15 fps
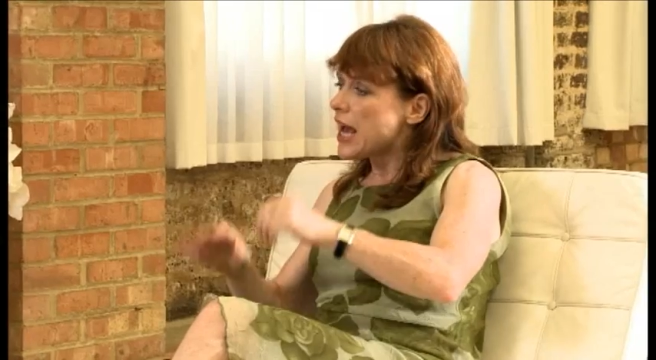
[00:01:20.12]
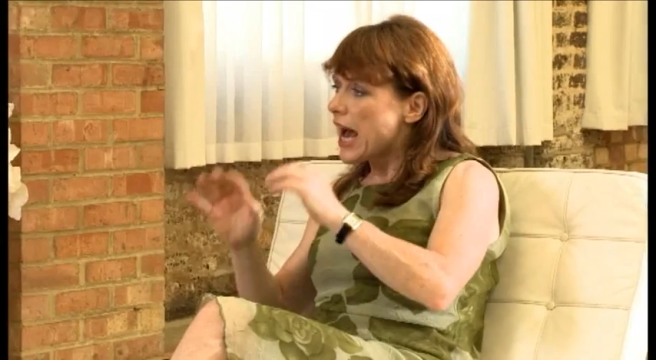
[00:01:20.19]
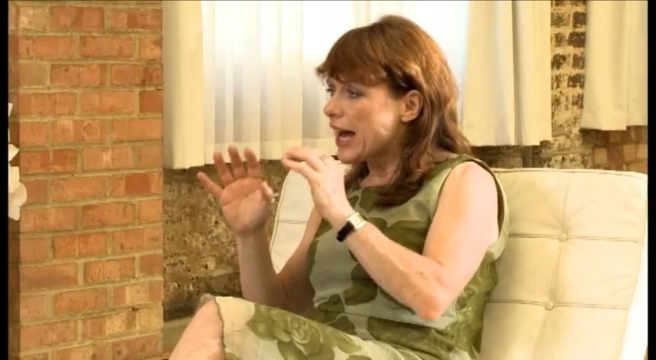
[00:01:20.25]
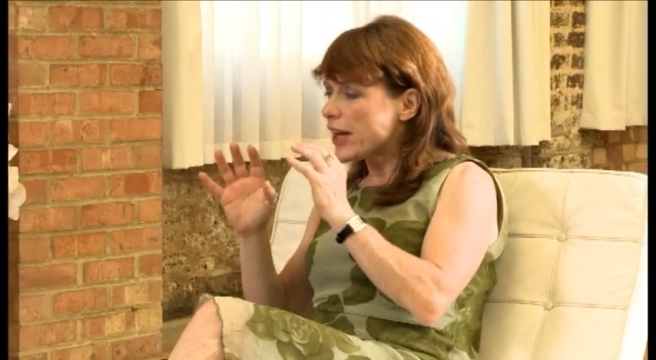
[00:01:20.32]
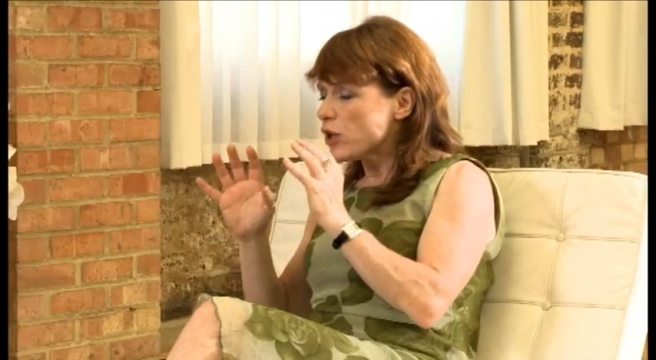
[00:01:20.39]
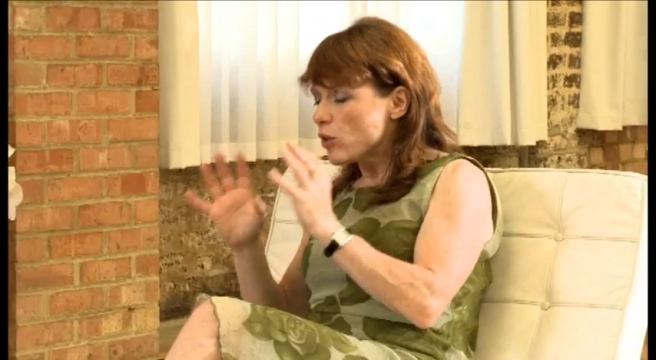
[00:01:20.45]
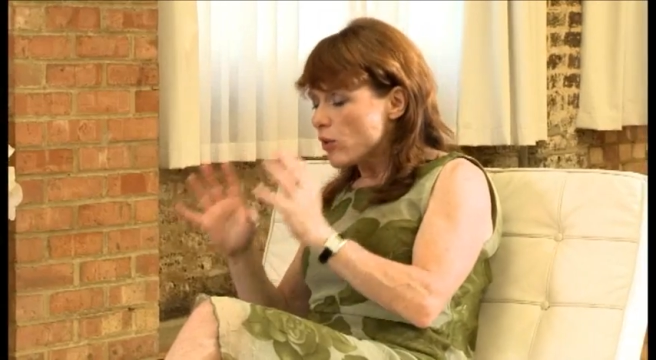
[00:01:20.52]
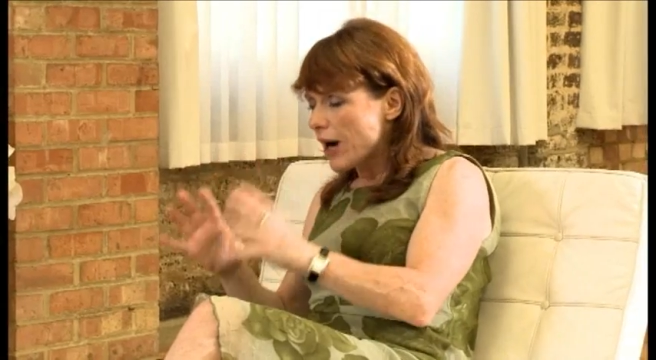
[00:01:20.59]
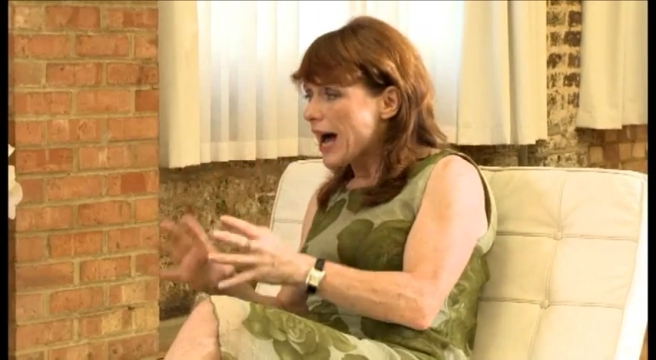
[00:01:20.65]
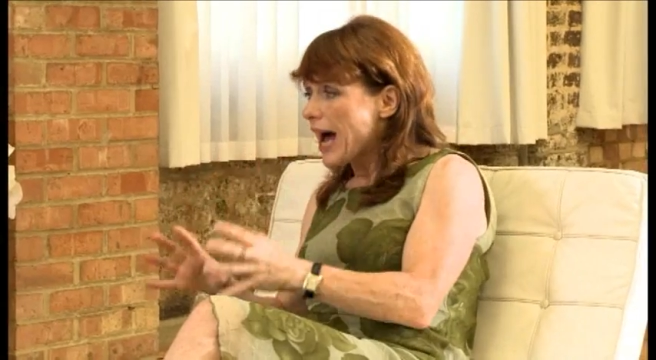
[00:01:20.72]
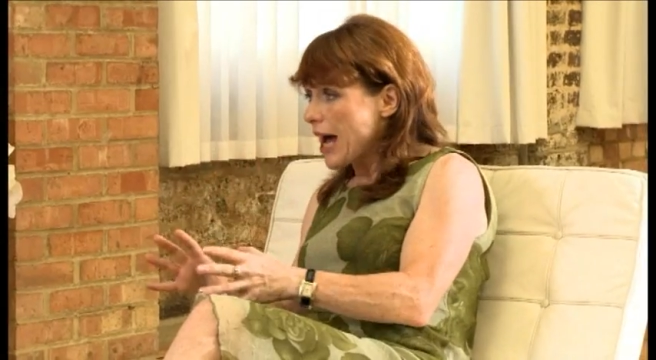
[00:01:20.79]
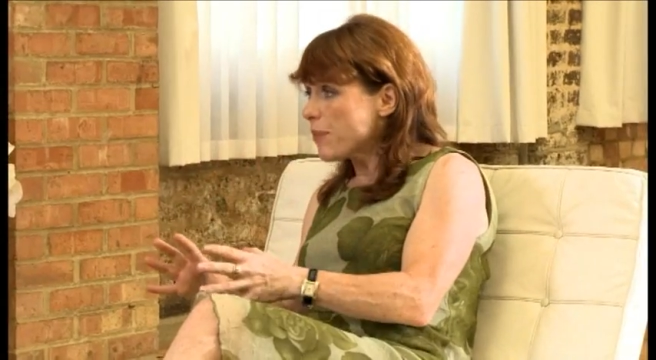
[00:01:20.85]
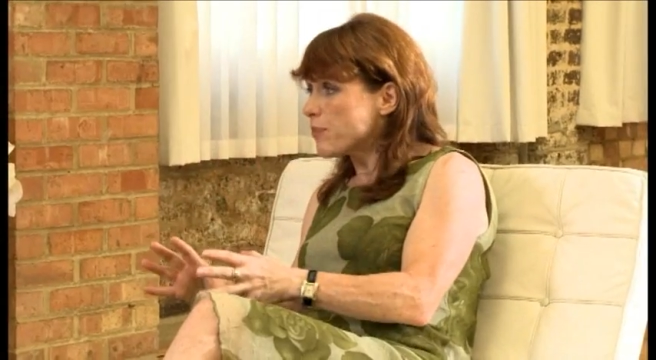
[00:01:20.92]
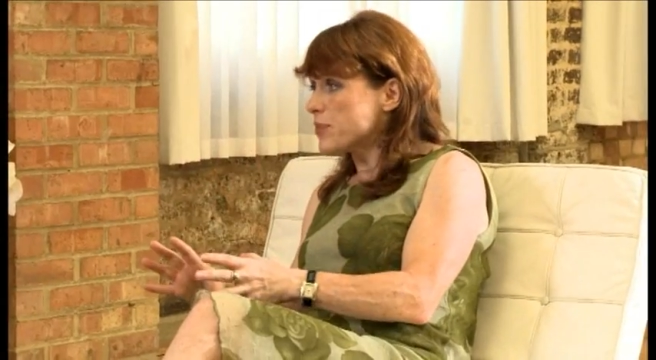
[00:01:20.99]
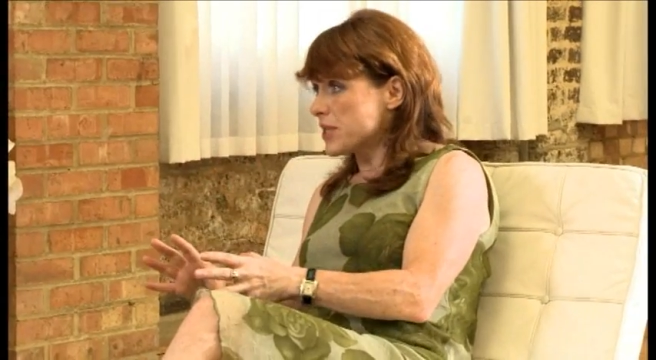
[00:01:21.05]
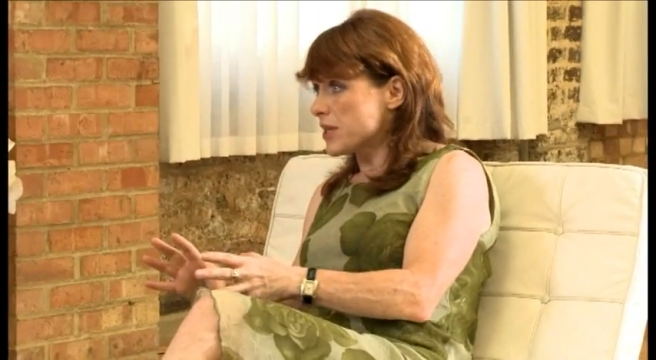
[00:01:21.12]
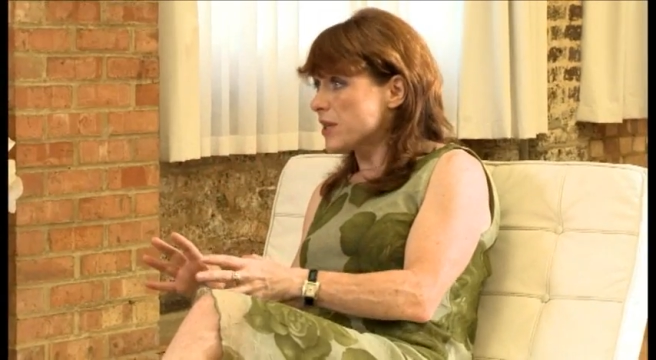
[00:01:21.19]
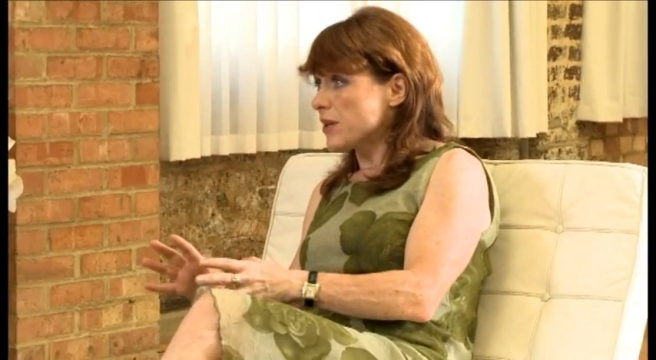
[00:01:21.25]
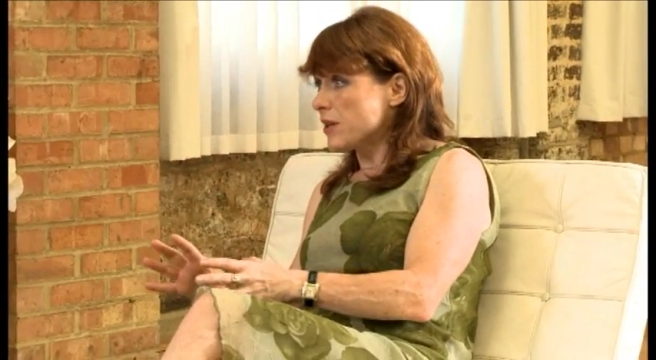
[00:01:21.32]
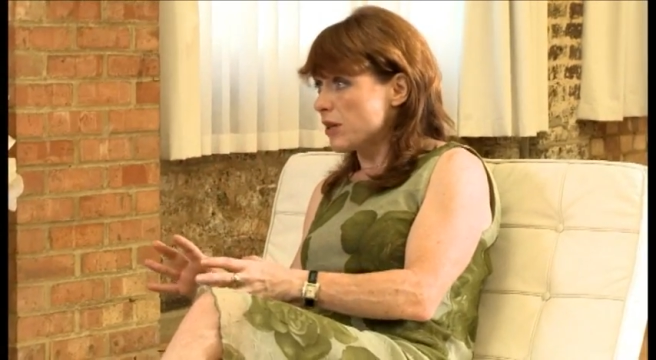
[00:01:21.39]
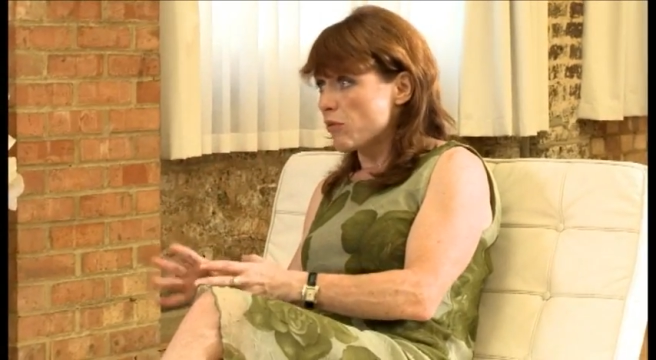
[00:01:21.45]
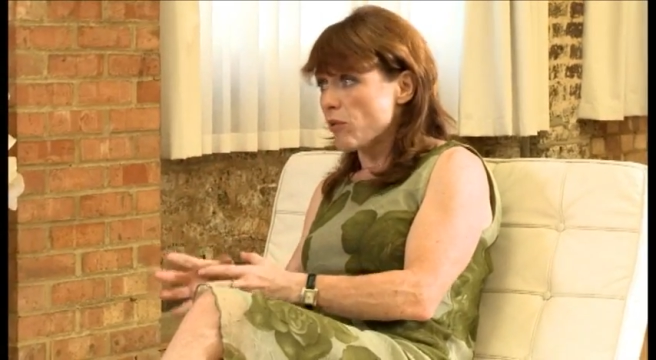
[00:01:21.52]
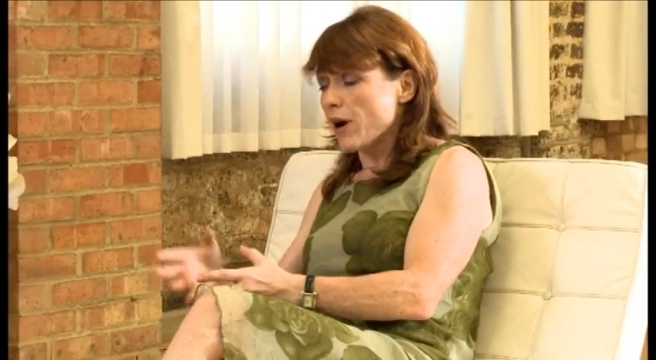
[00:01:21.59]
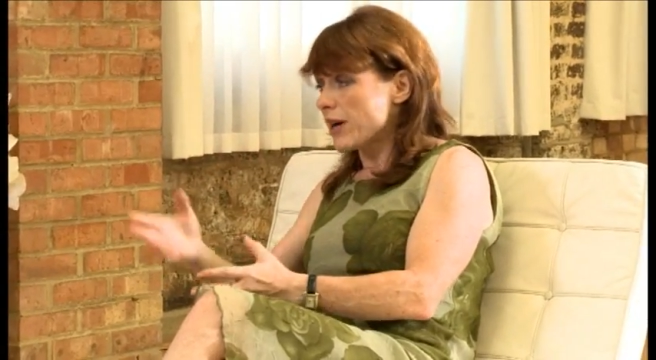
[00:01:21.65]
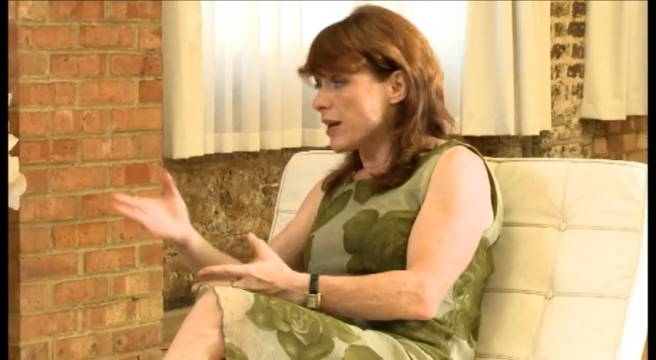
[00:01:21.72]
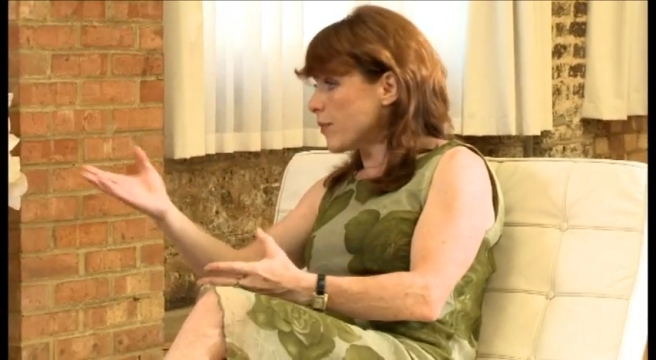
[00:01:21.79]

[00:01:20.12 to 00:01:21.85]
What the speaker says: And you're absolutely right.